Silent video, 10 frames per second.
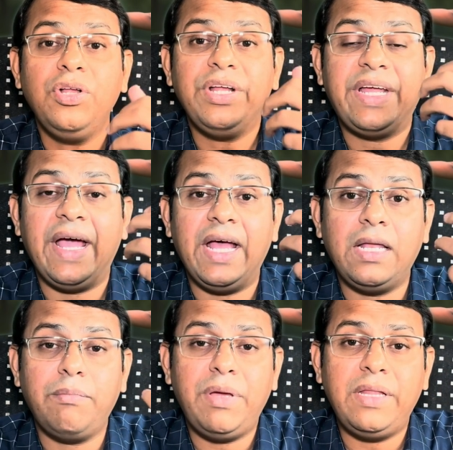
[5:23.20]

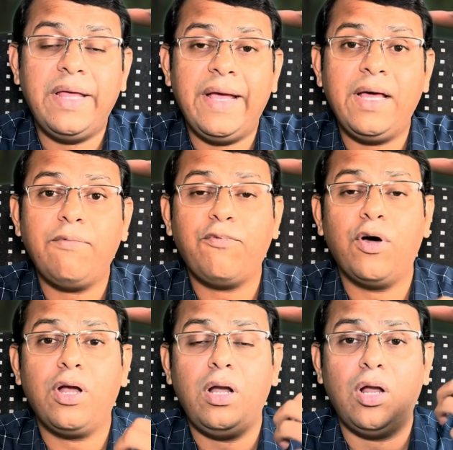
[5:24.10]
can be there
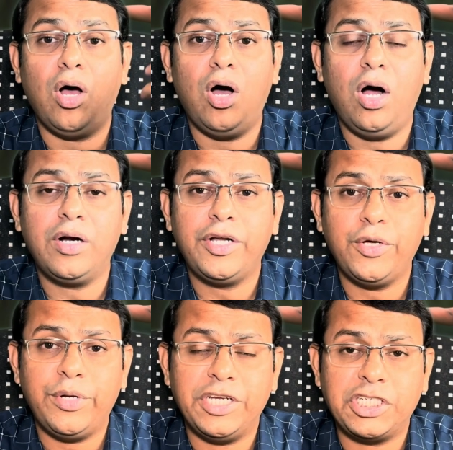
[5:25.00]
for a long
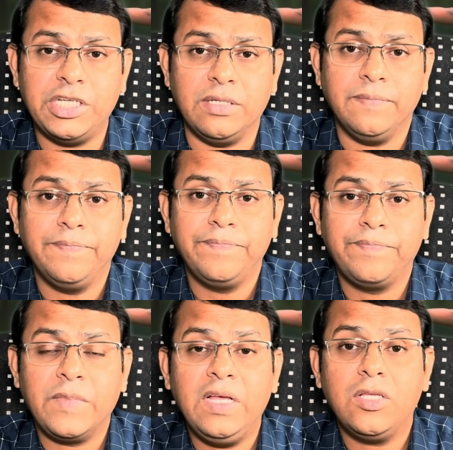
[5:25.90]
duration.
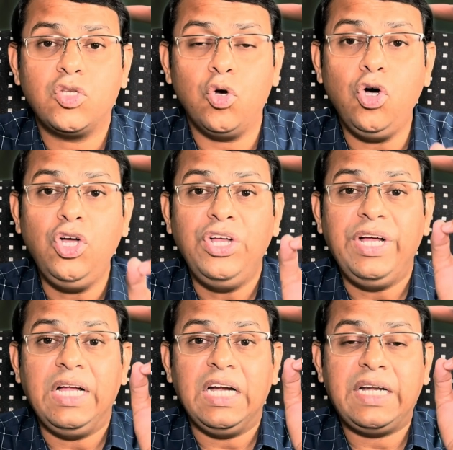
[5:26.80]
So
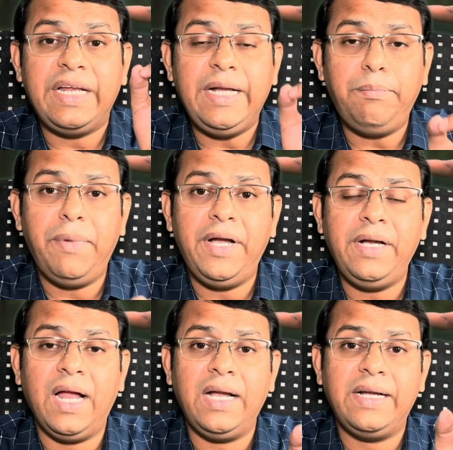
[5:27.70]

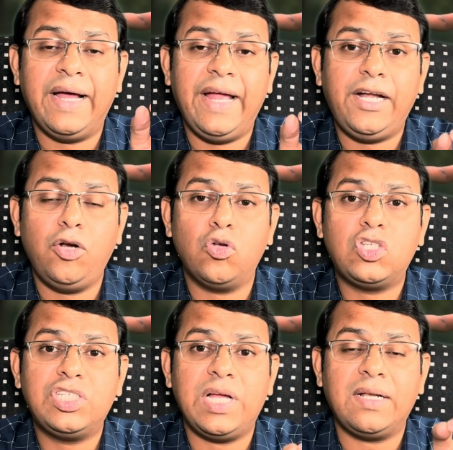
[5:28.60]
treatment and
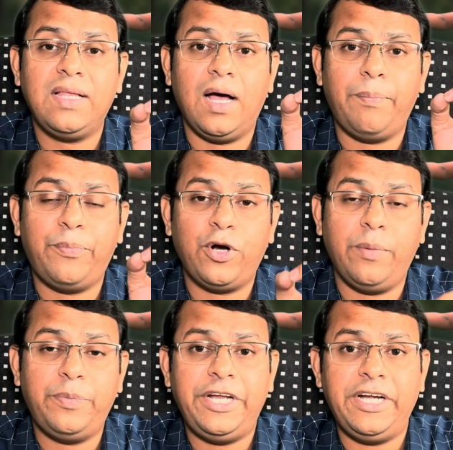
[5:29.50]
diagnosis at the
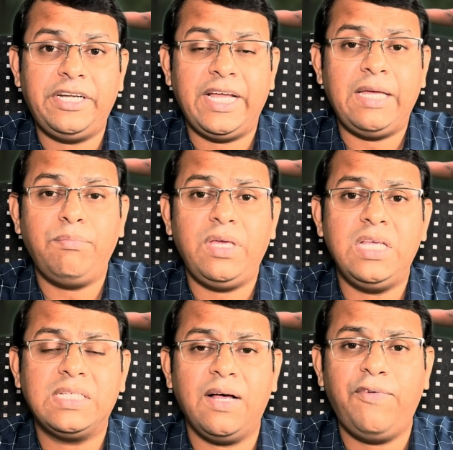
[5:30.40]
appropriate time
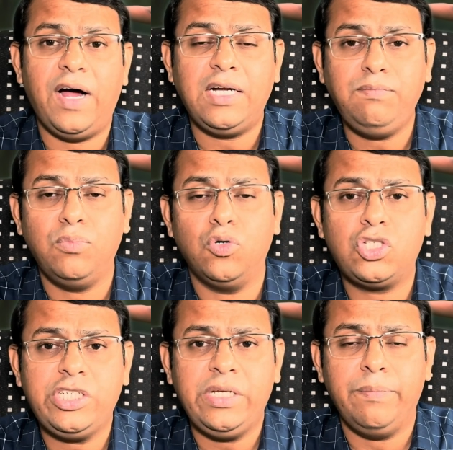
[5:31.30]
is of
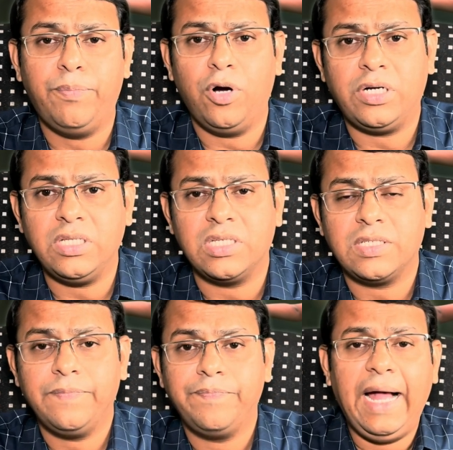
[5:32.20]
utmost
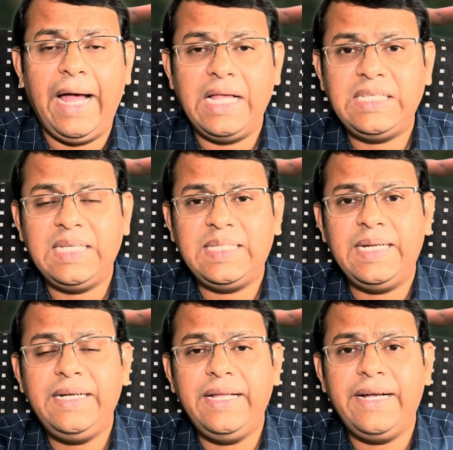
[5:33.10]
importance. As I
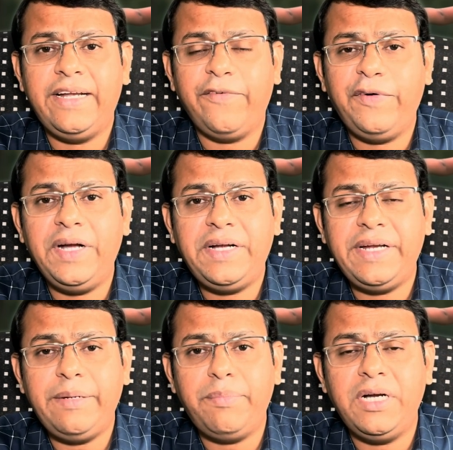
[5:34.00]
said, a definite
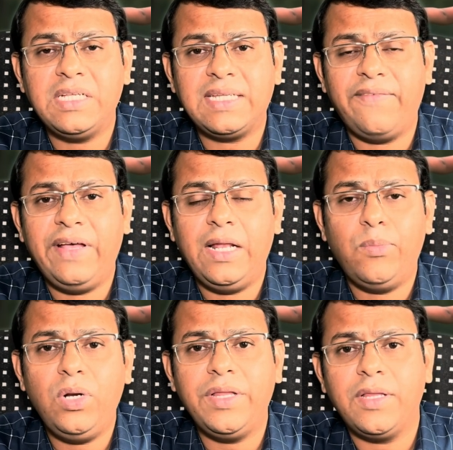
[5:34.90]
treatment is
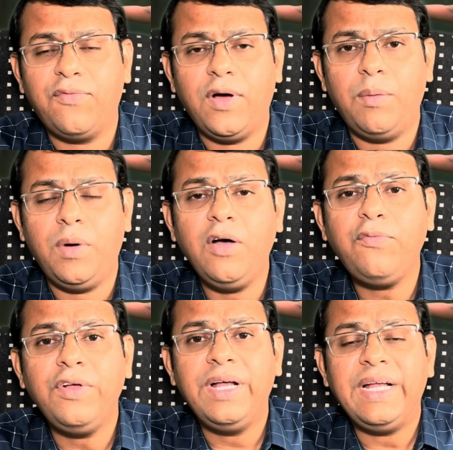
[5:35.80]
available in the form
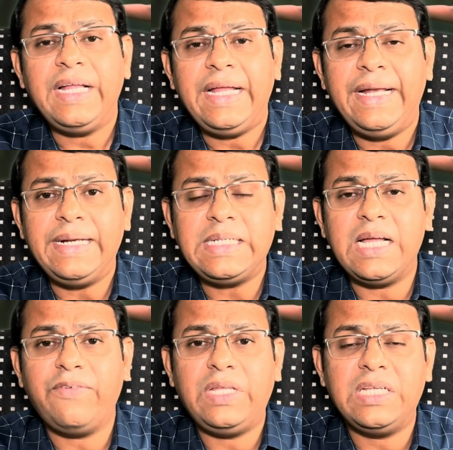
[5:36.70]
of
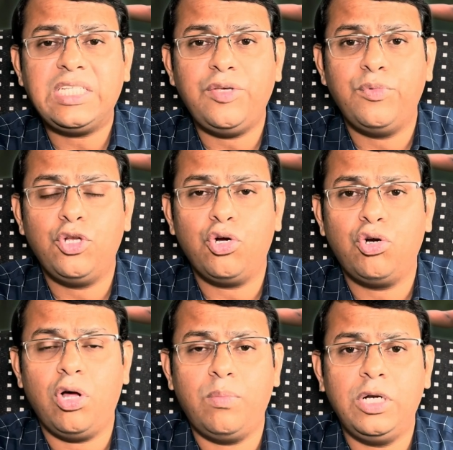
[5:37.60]
intravenous
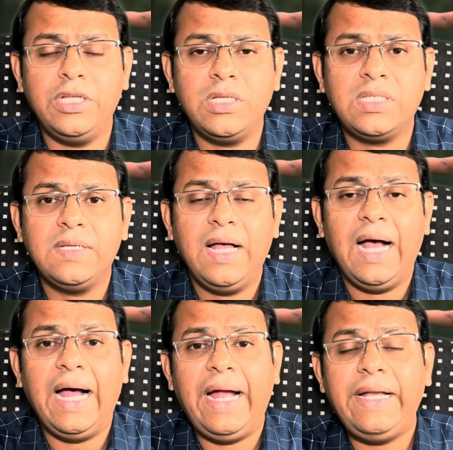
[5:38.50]
immunoglobulins
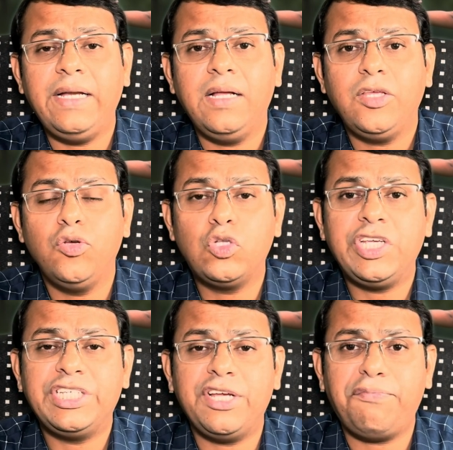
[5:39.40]
and
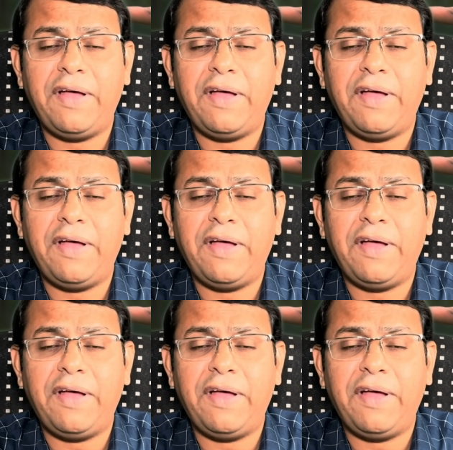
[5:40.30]
usage of